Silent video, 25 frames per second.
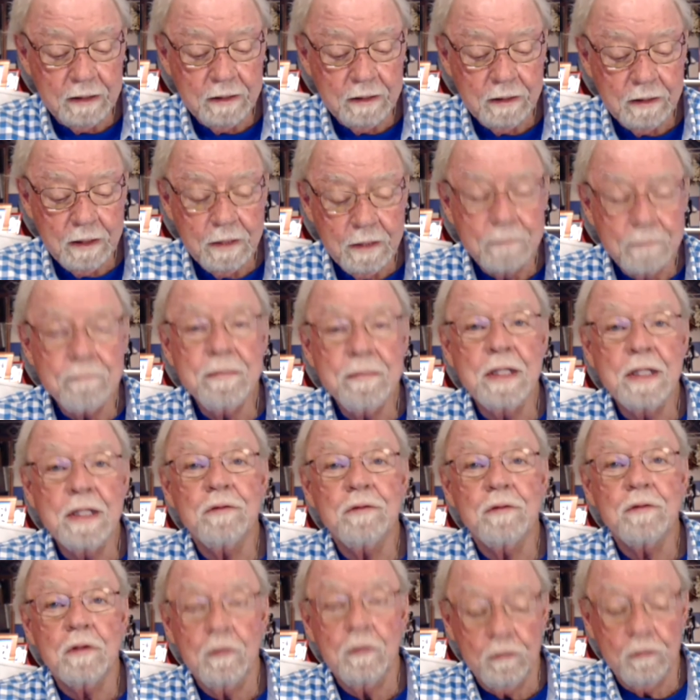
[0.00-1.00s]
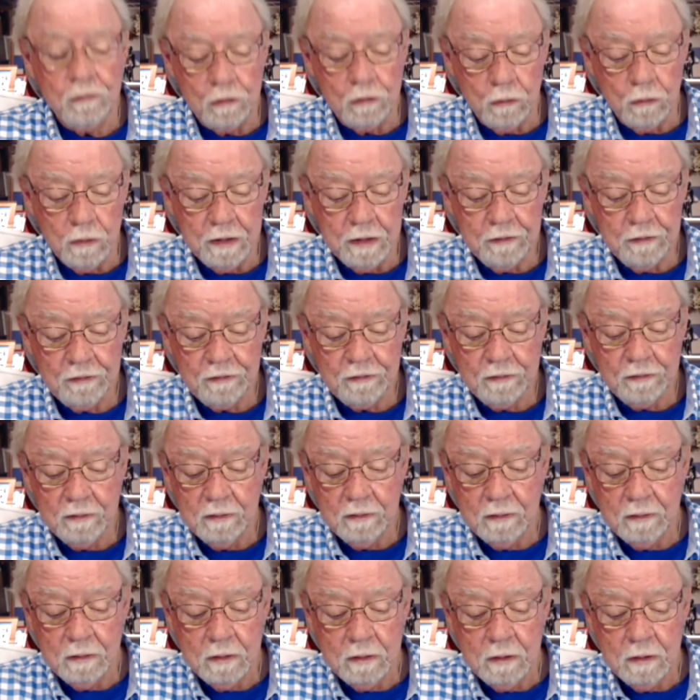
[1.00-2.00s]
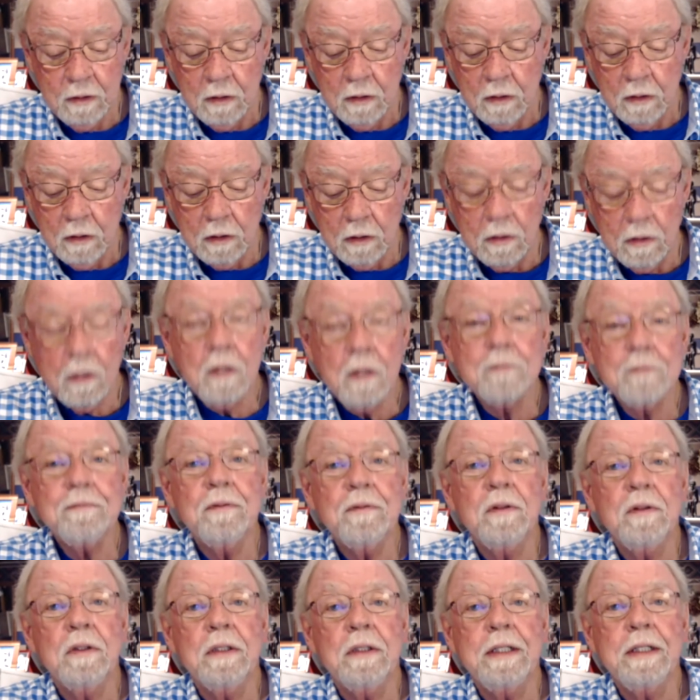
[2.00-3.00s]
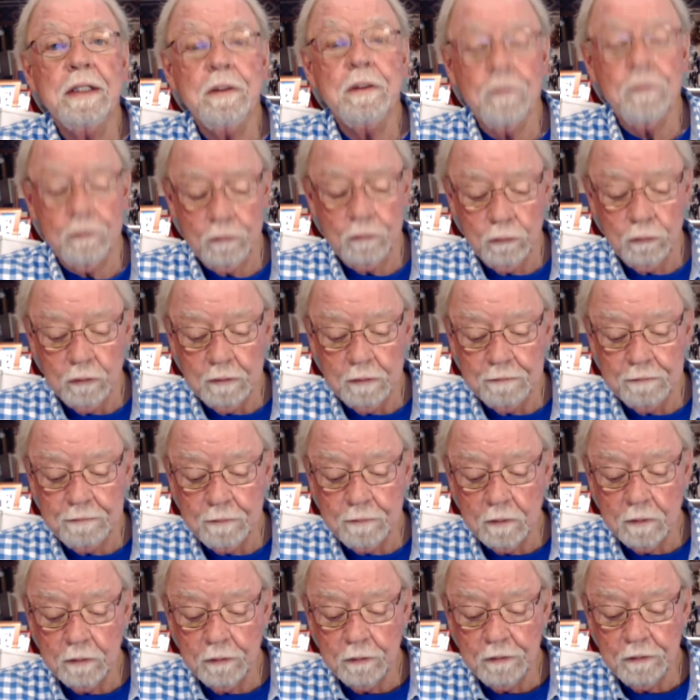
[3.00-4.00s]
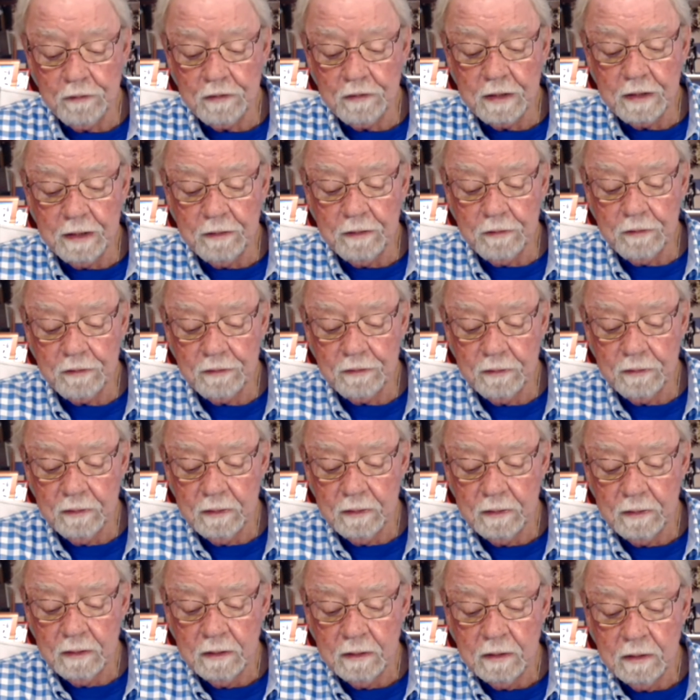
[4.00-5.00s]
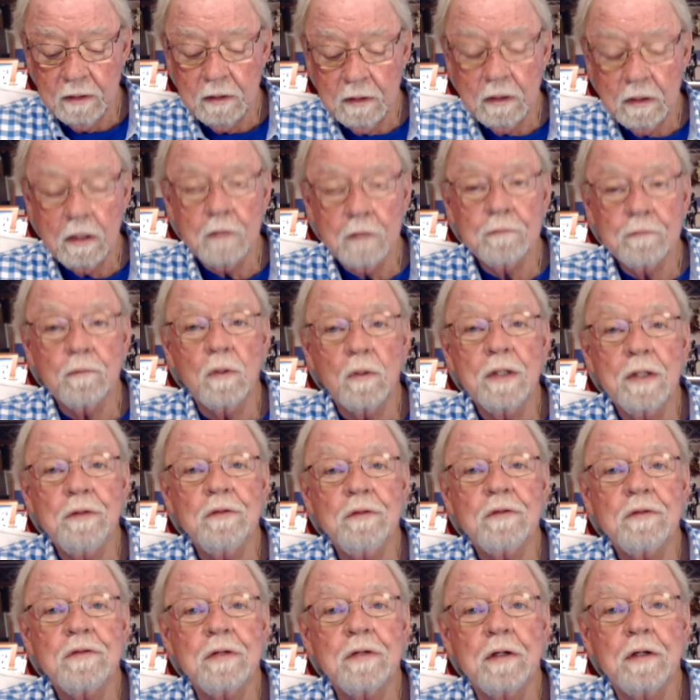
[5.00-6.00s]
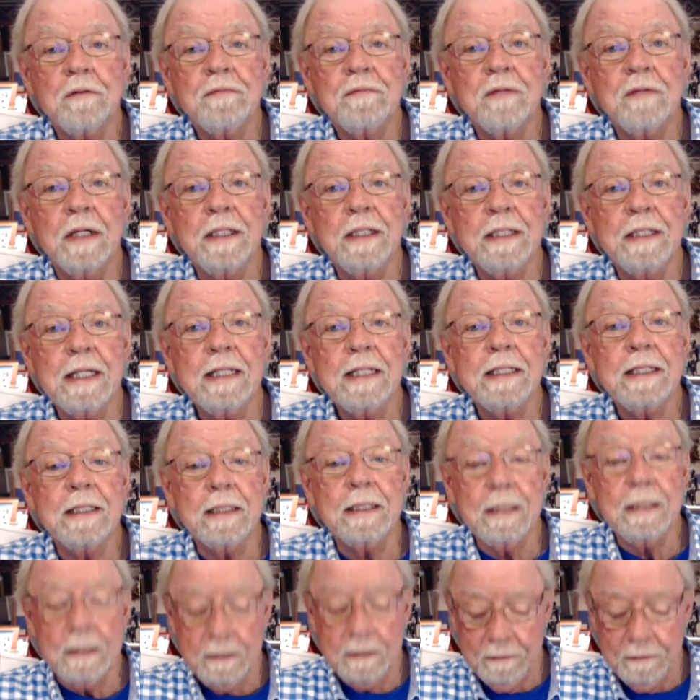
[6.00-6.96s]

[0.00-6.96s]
myths show us, often leads to a fuller sense of one's self-identity.